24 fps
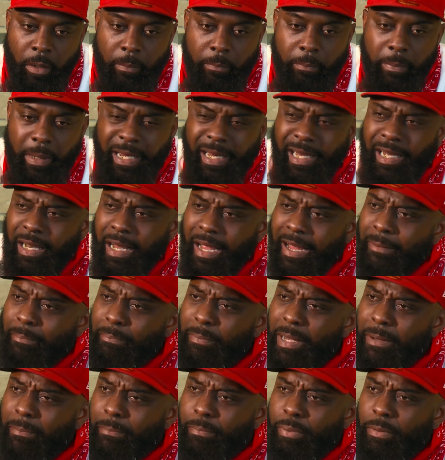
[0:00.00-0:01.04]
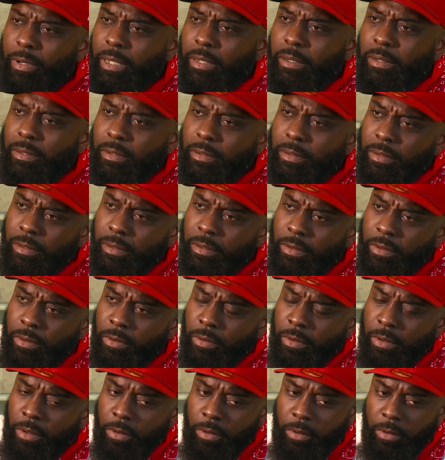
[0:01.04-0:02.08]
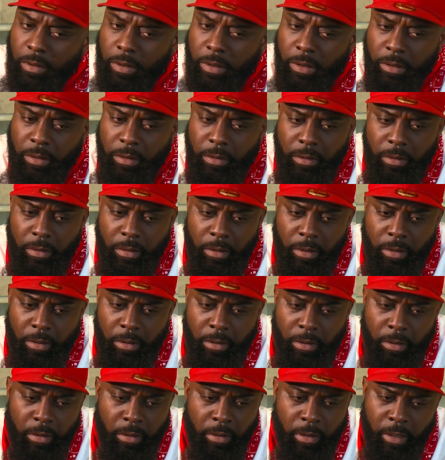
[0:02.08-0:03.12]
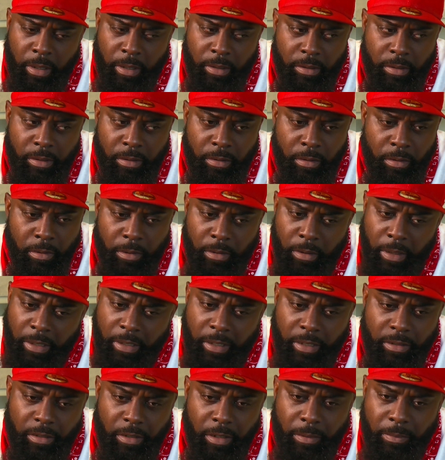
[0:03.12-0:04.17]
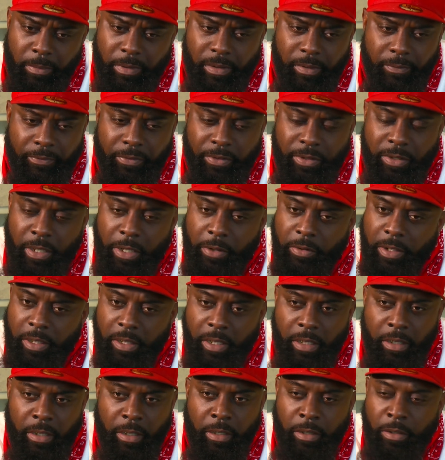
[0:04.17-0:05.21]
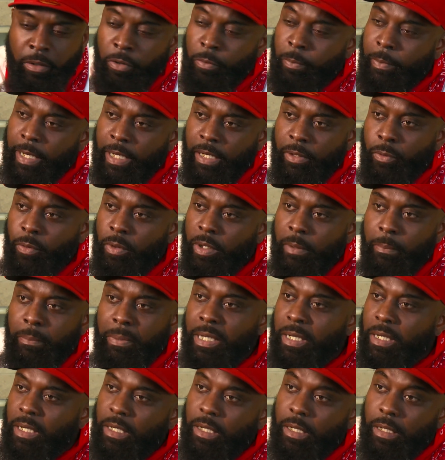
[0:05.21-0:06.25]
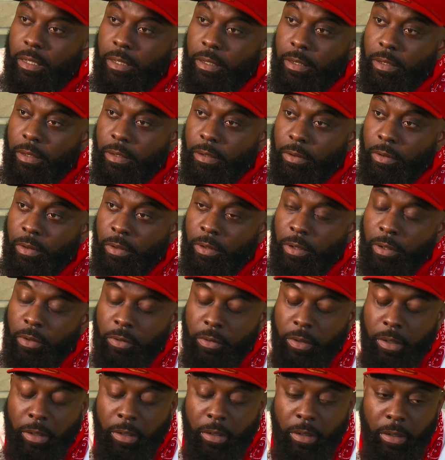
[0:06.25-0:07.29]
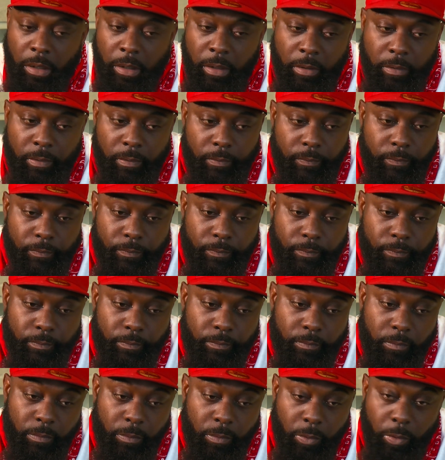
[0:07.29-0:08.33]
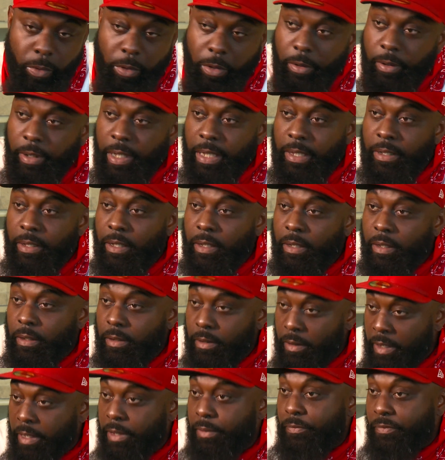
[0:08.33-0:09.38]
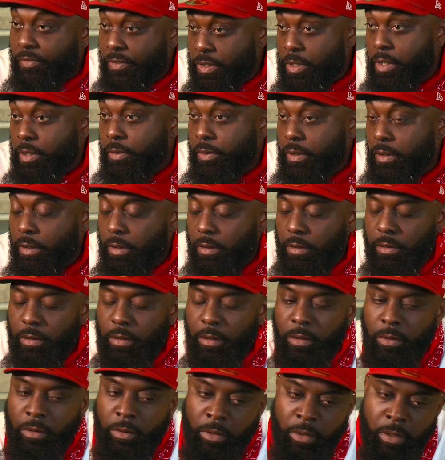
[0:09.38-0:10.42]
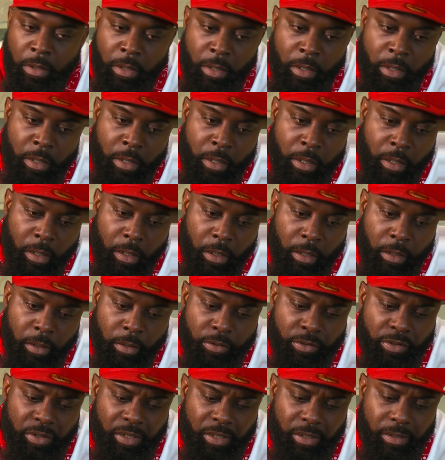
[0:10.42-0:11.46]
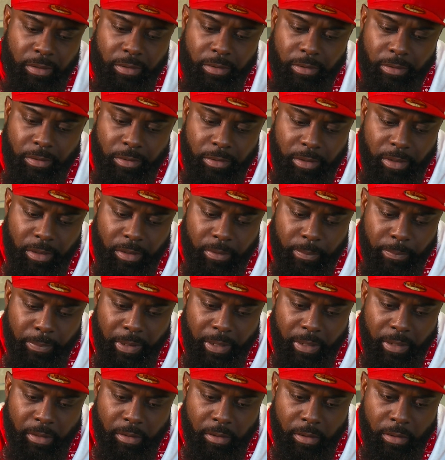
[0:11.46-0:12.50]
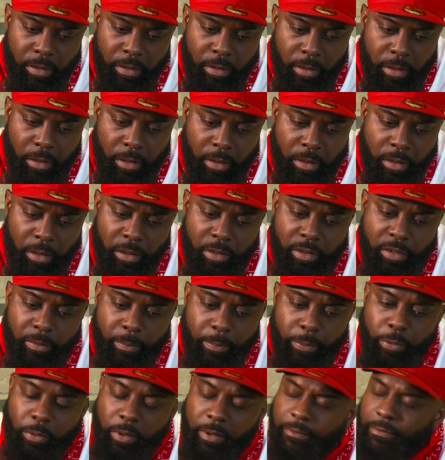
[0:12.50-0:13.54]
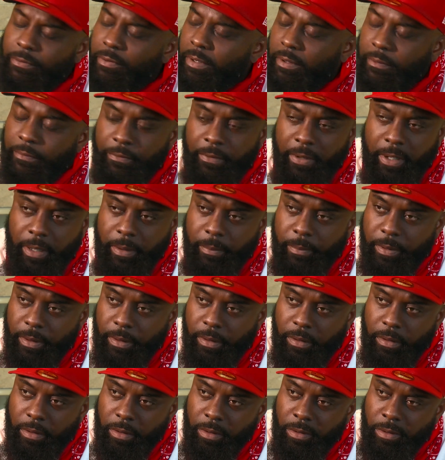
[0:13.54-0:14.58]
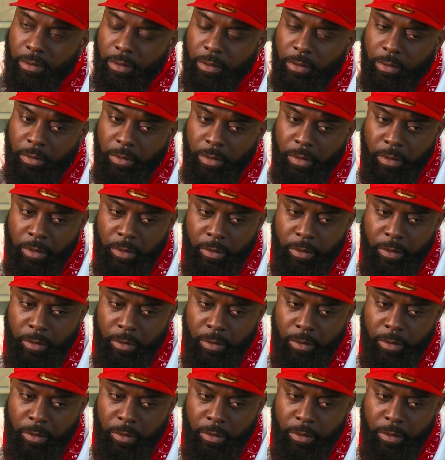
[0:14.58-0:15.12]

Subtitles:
being like big brothers, you know, because like they told me, it's a fraternity that nobody want to be in, you know, and we're in that fraternity. So just being a support for the family, you know,